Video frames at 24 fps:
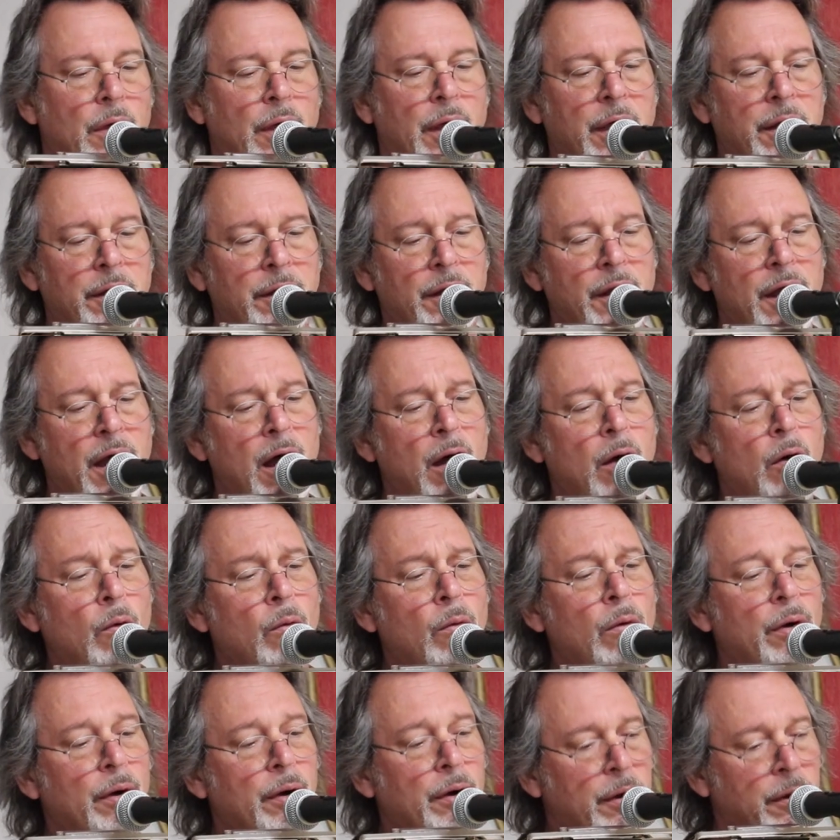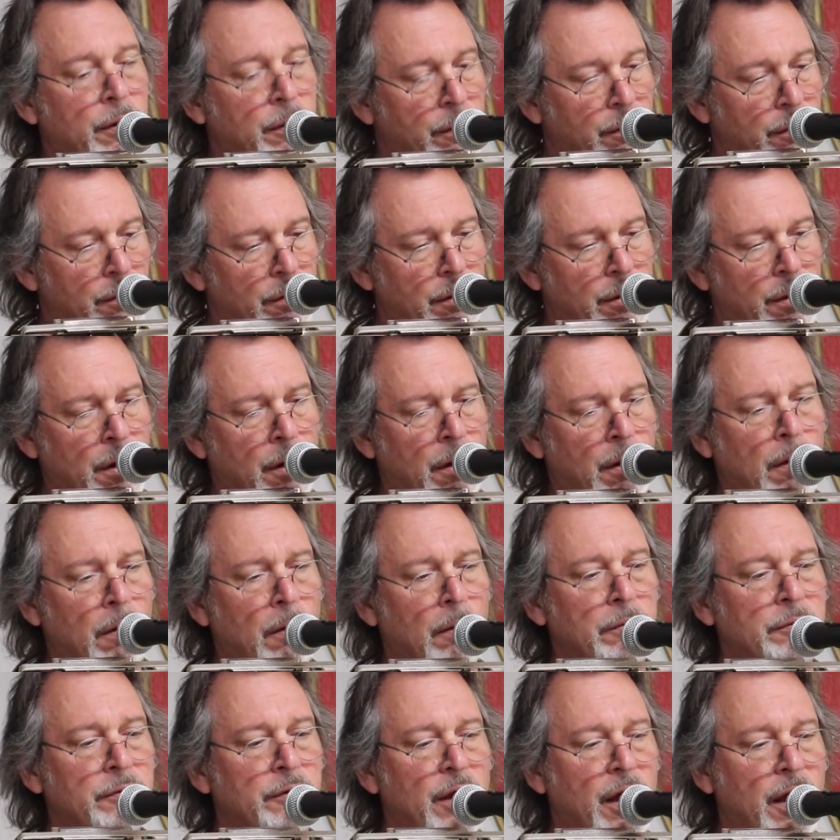and I'll work
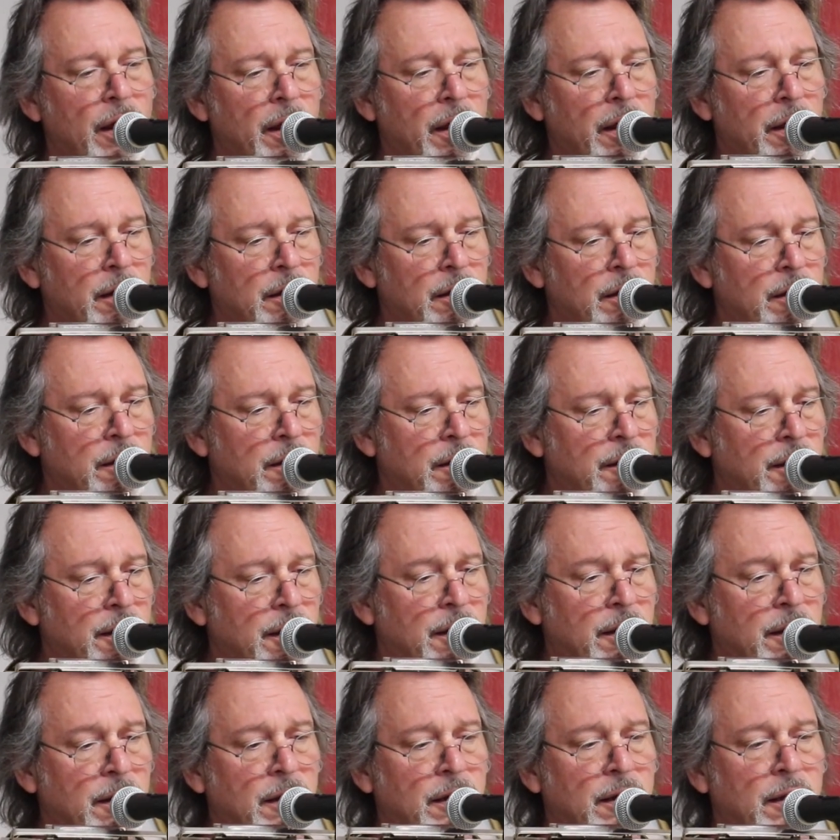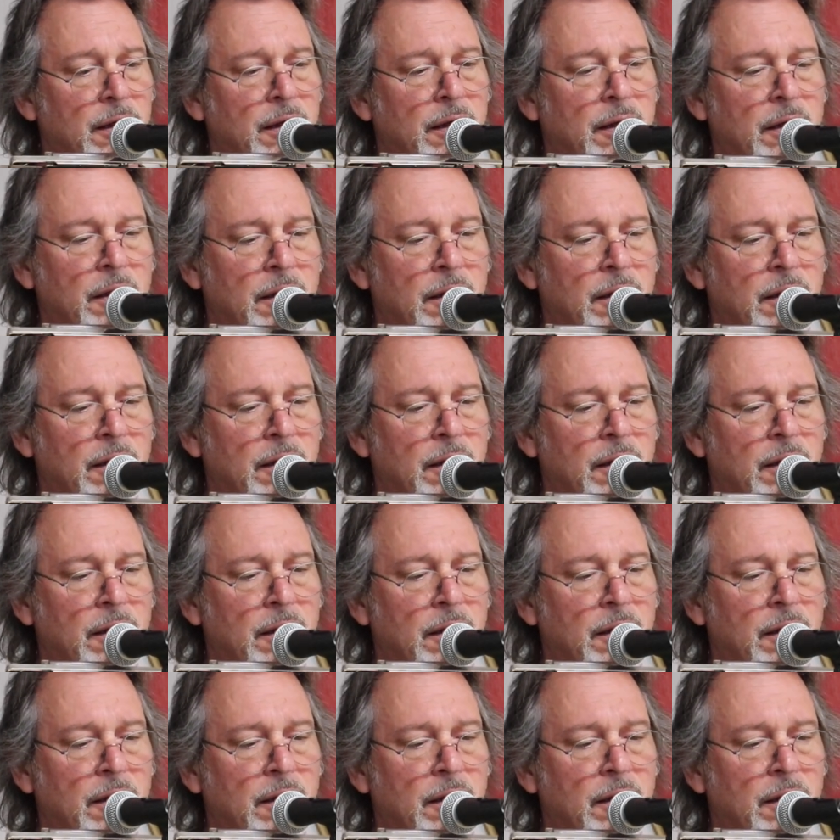all night and day.